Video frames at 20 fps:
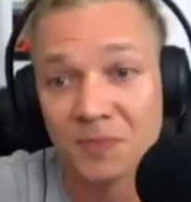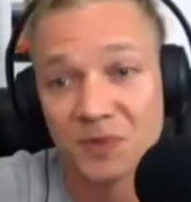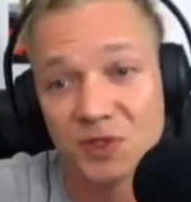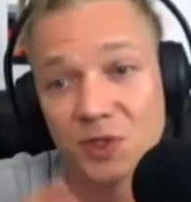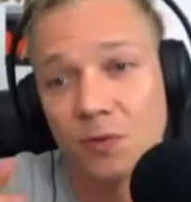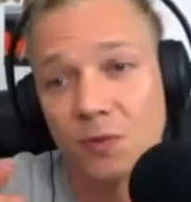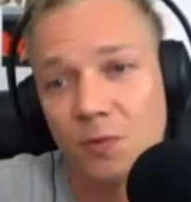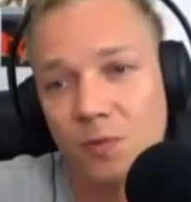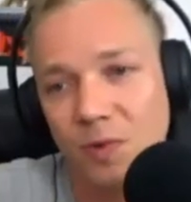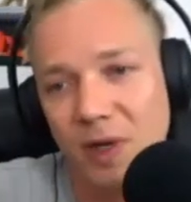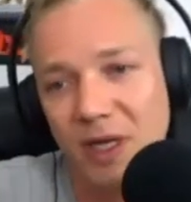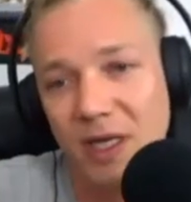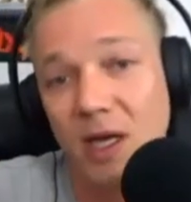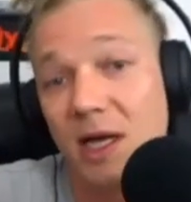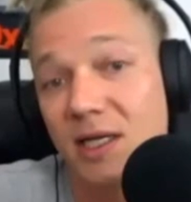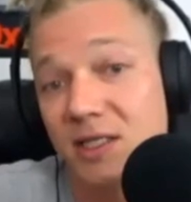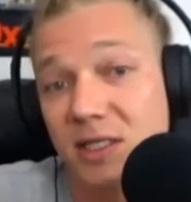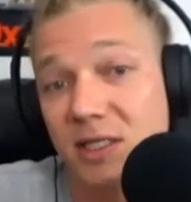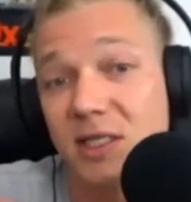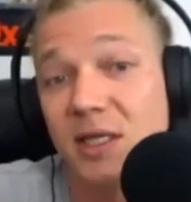So
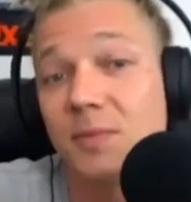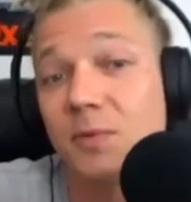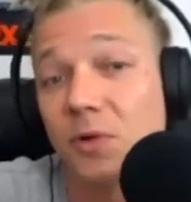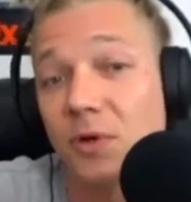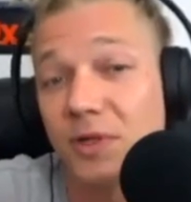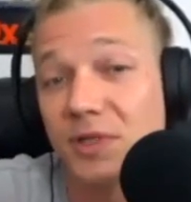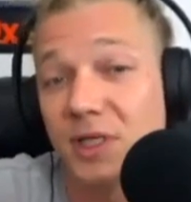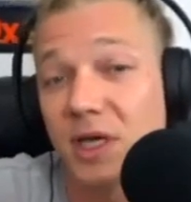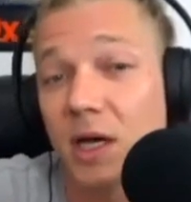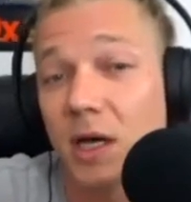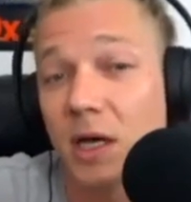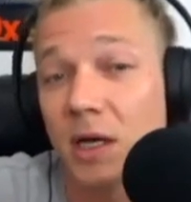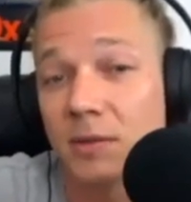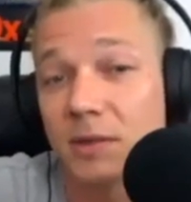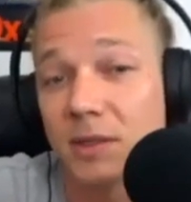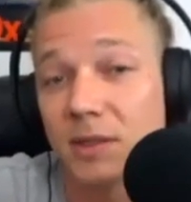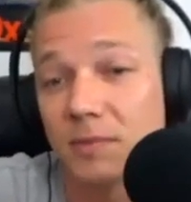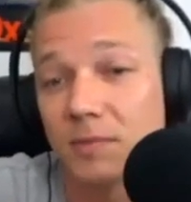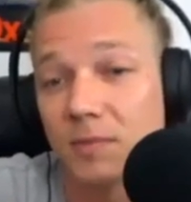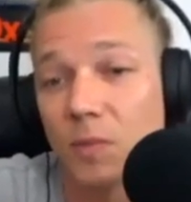us diploids are
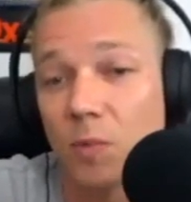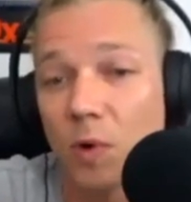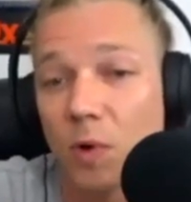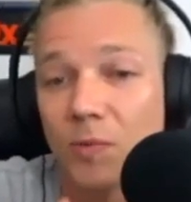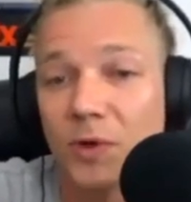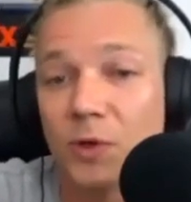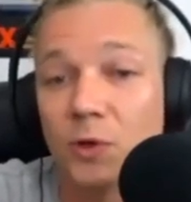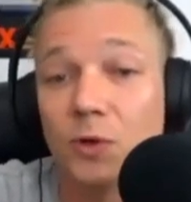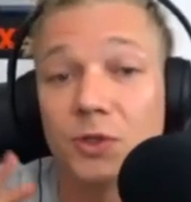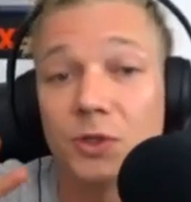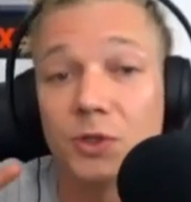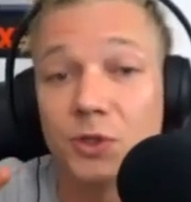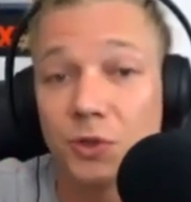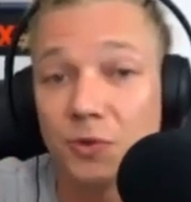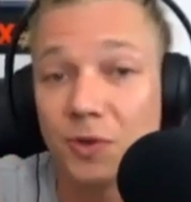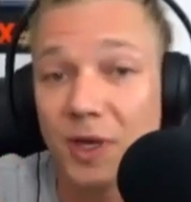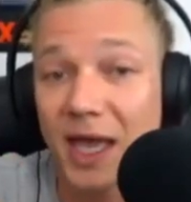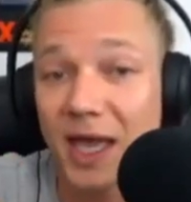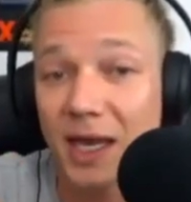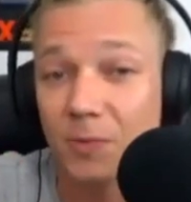what we call
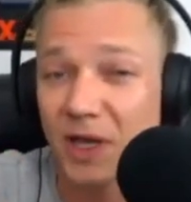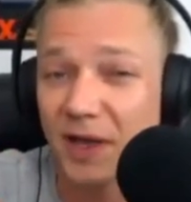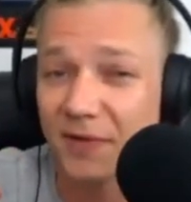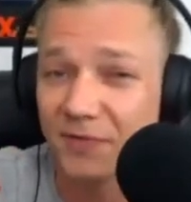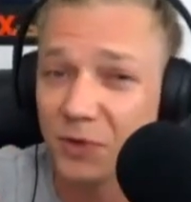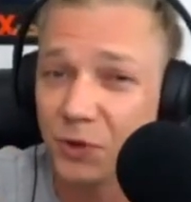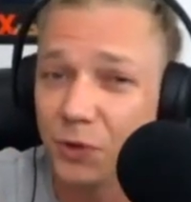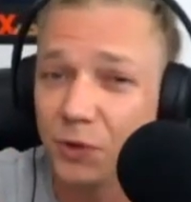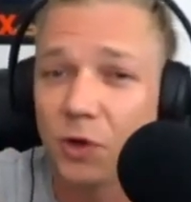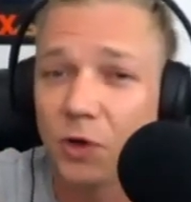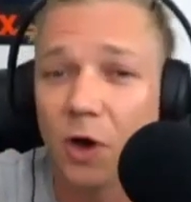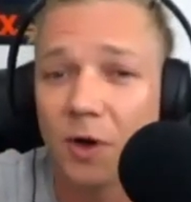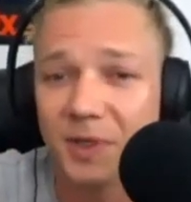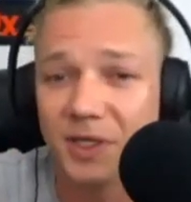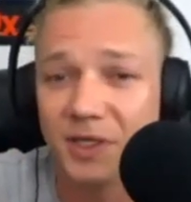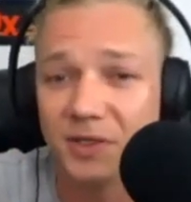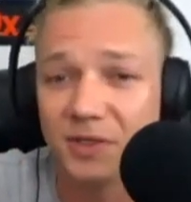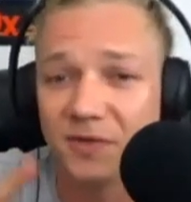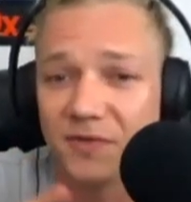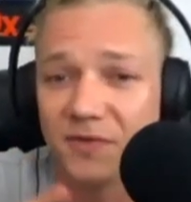2N. We have two
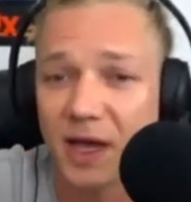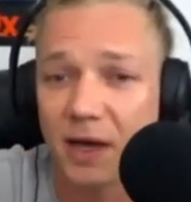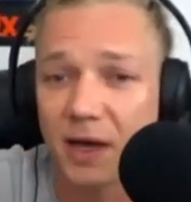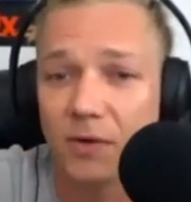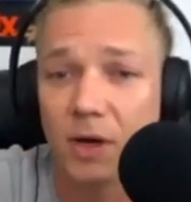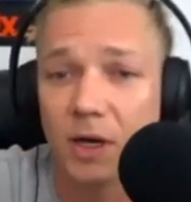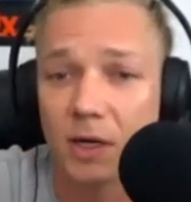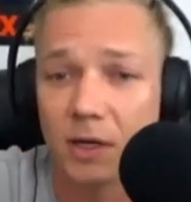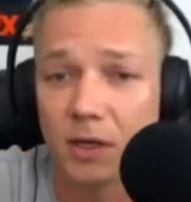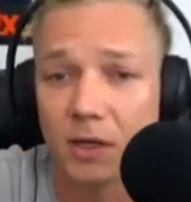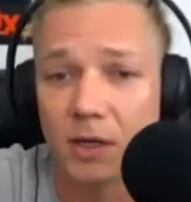copies of our